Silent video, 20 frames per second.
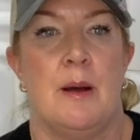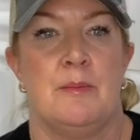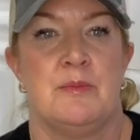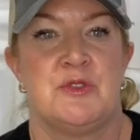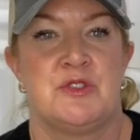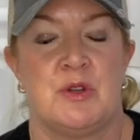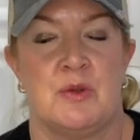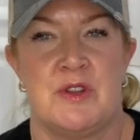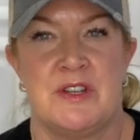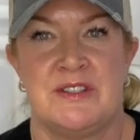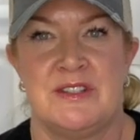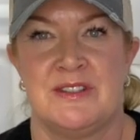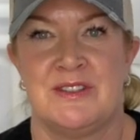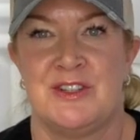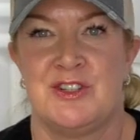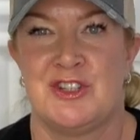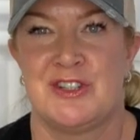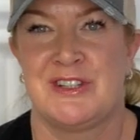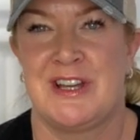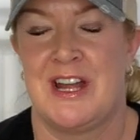So this isn't
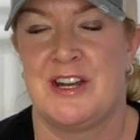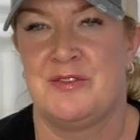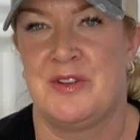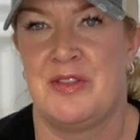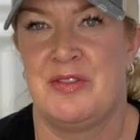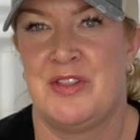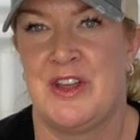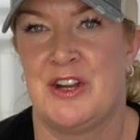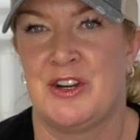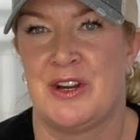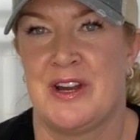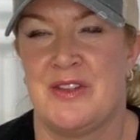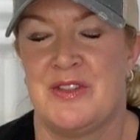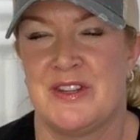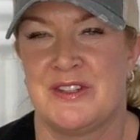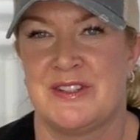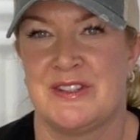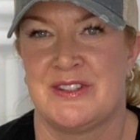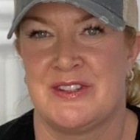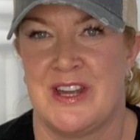just kind of in theory.
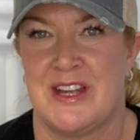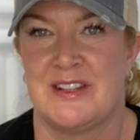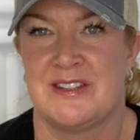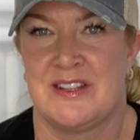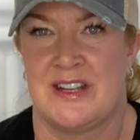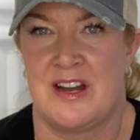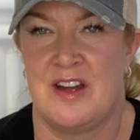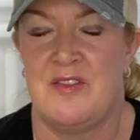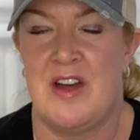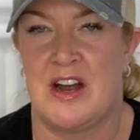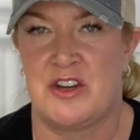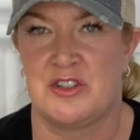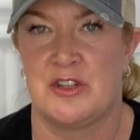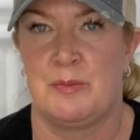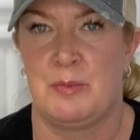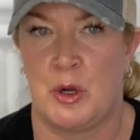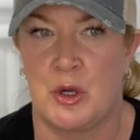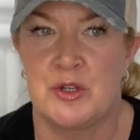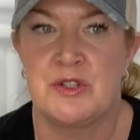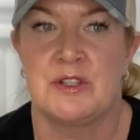This is things that I've actually
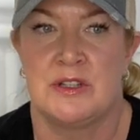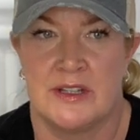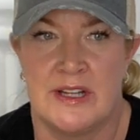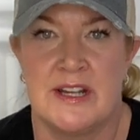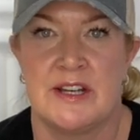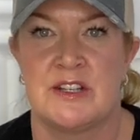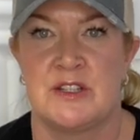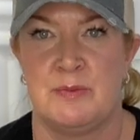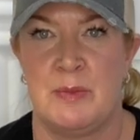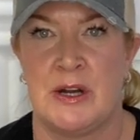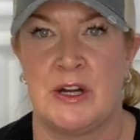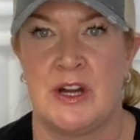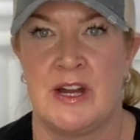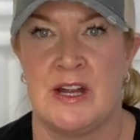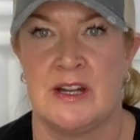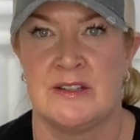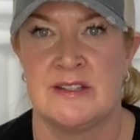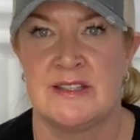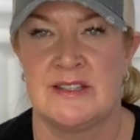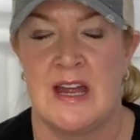personally
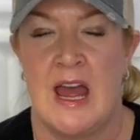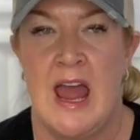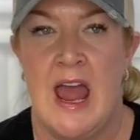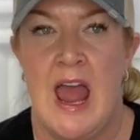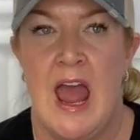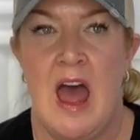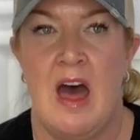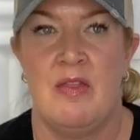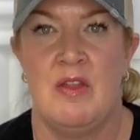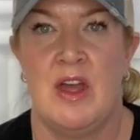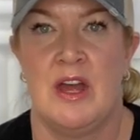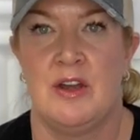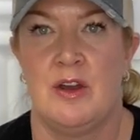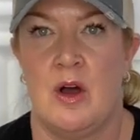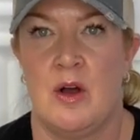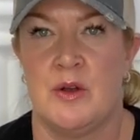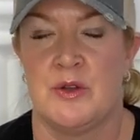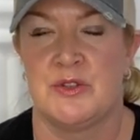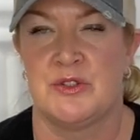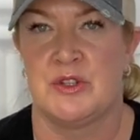experienced, and then
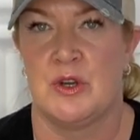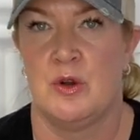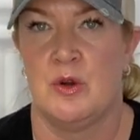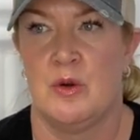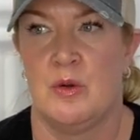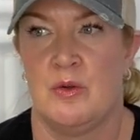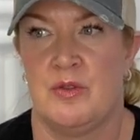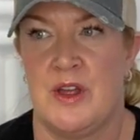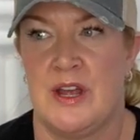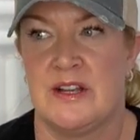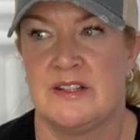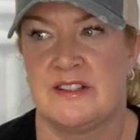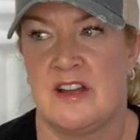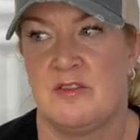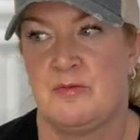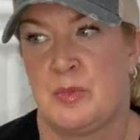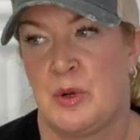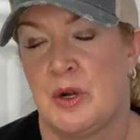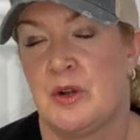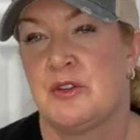also things
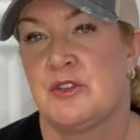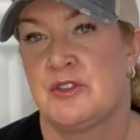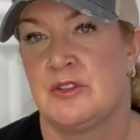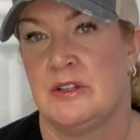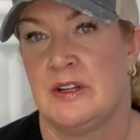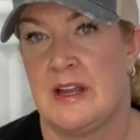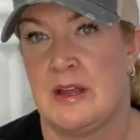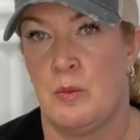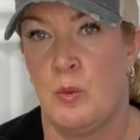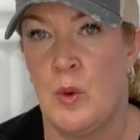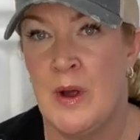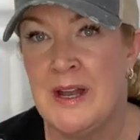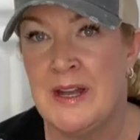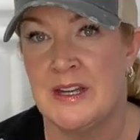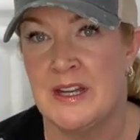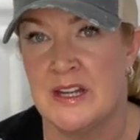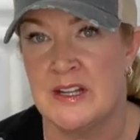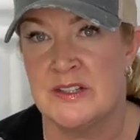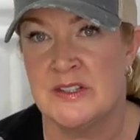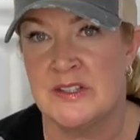I've personally
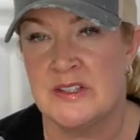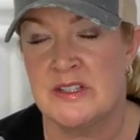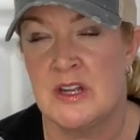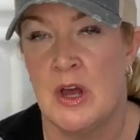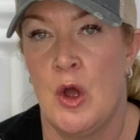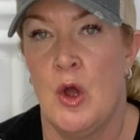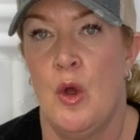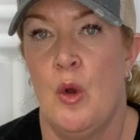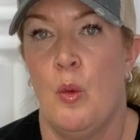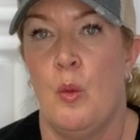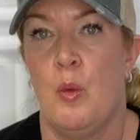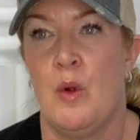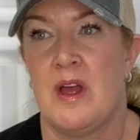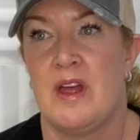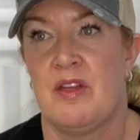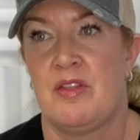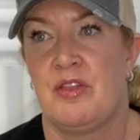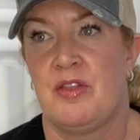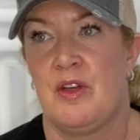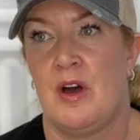witnessed
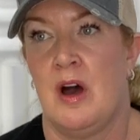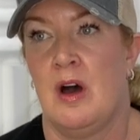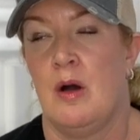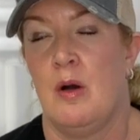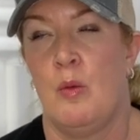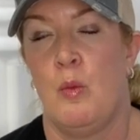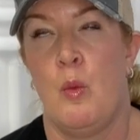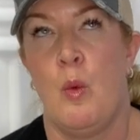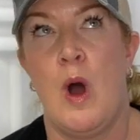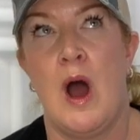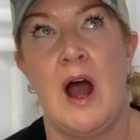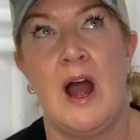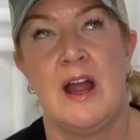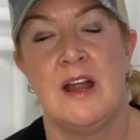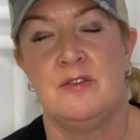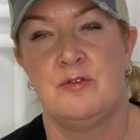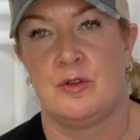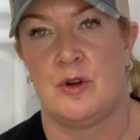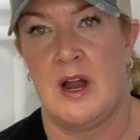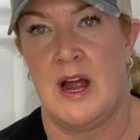with a
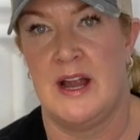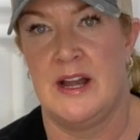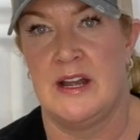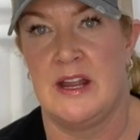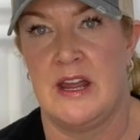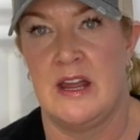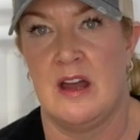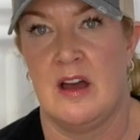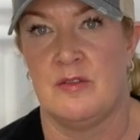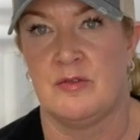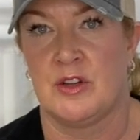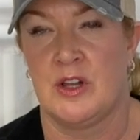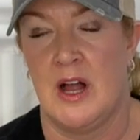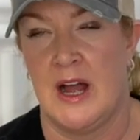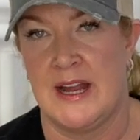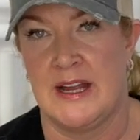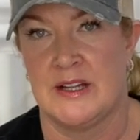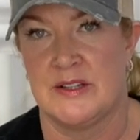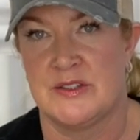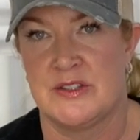wide variety of
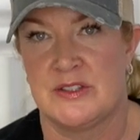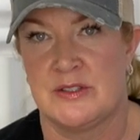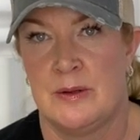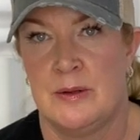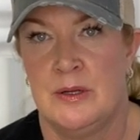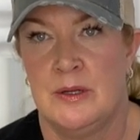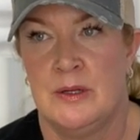clients.